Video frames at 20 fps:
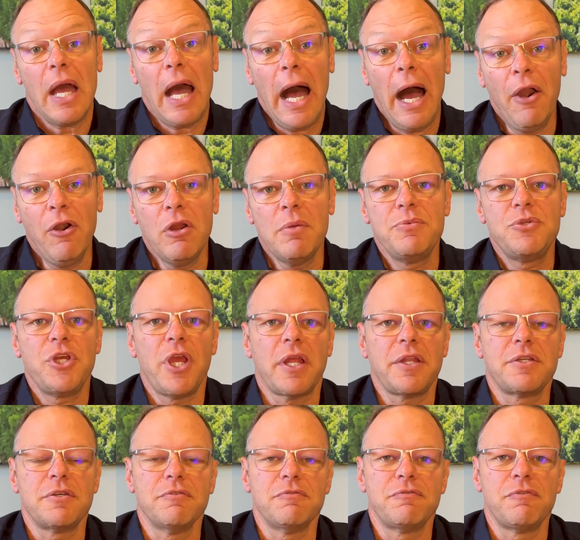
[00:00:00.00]
Our
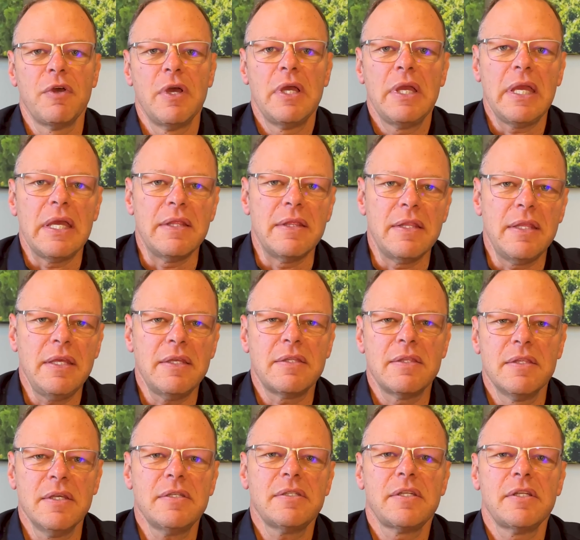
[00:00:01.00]
objective in
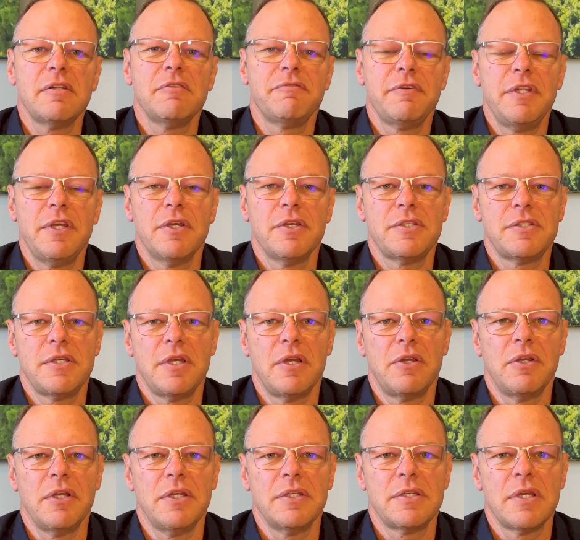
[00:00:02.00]
this little video
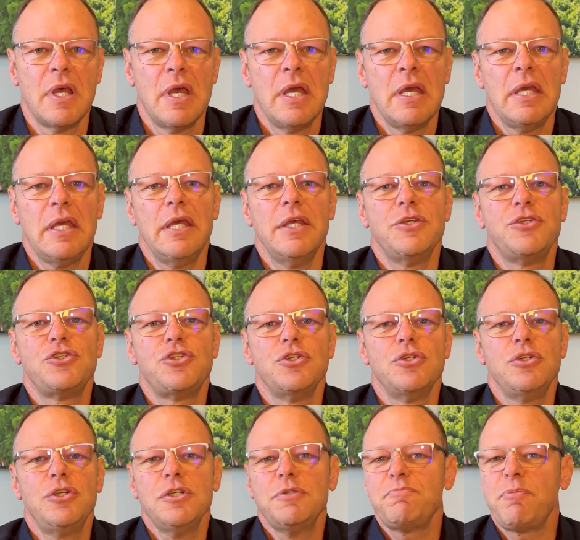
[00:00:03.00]
series is to
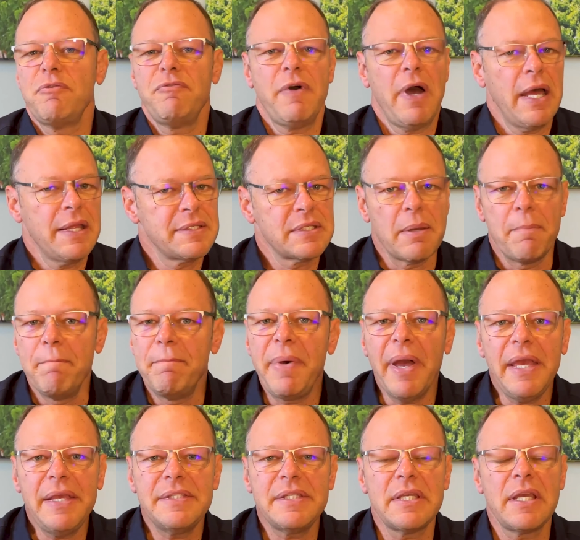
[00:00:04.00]
just provide some
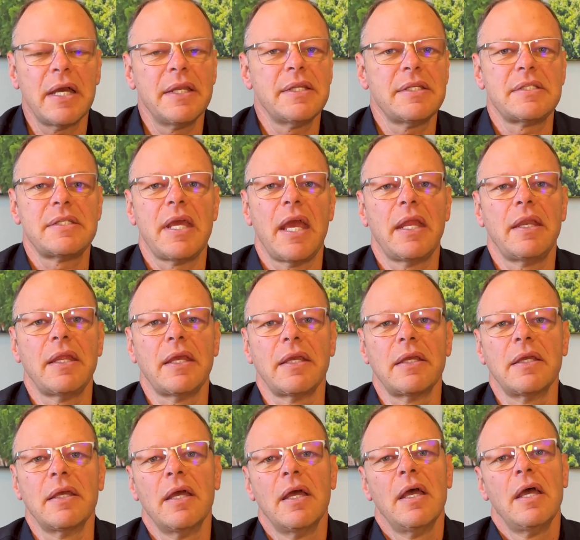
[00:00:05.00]
basic
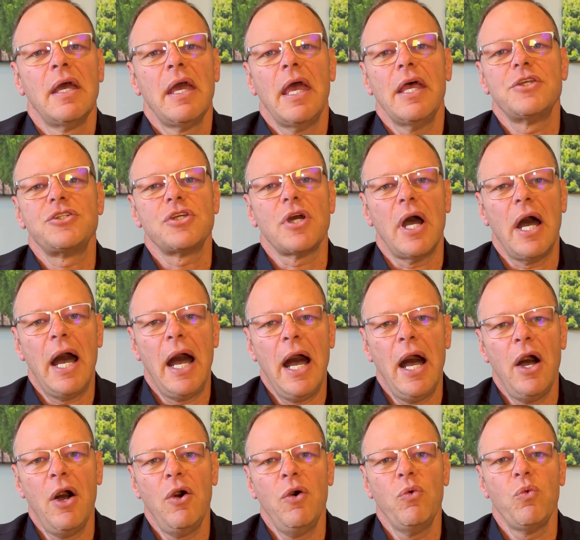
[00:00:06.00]
understanding as to
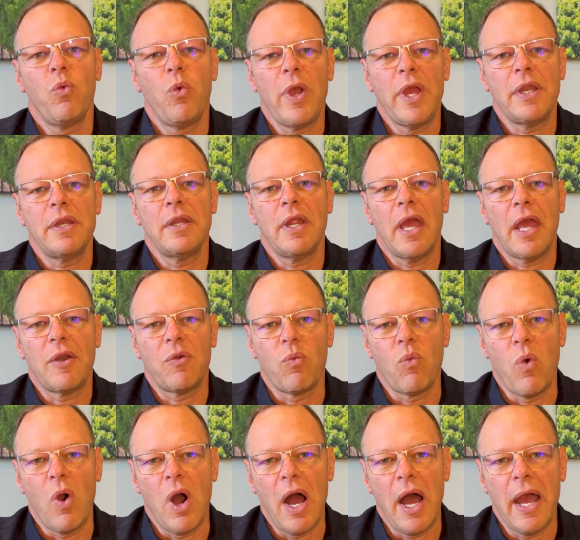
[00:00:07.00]
how, when, and
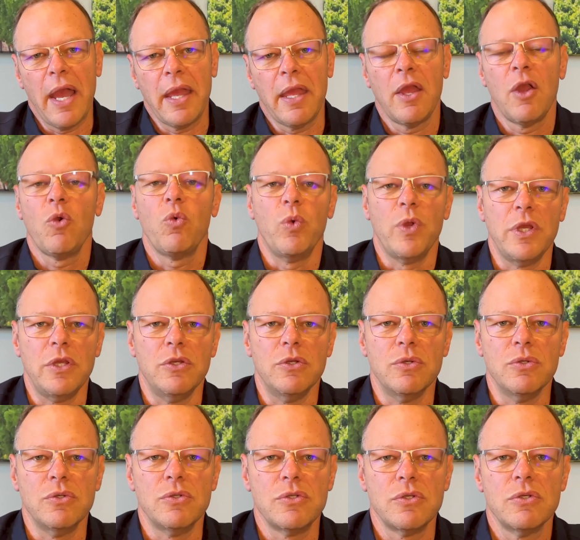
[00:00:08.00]
why we
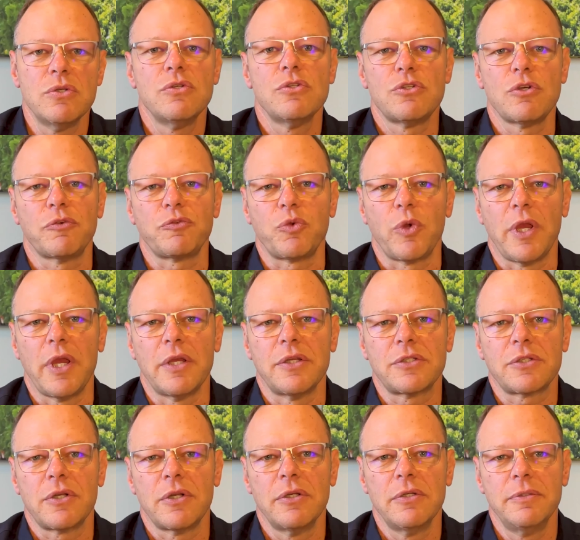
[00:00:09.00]
use software
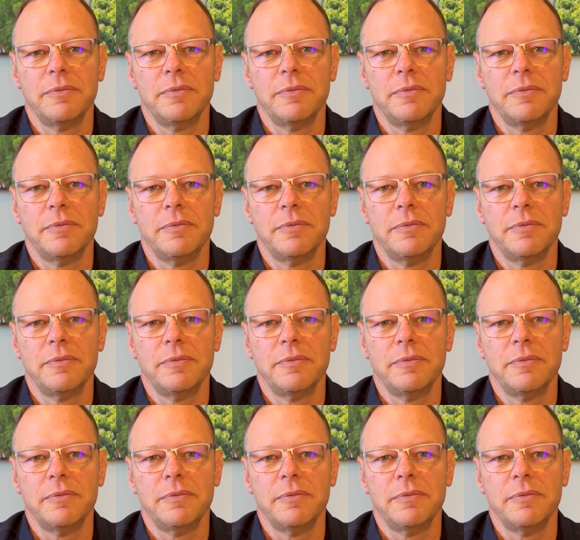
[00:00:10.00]
escrow.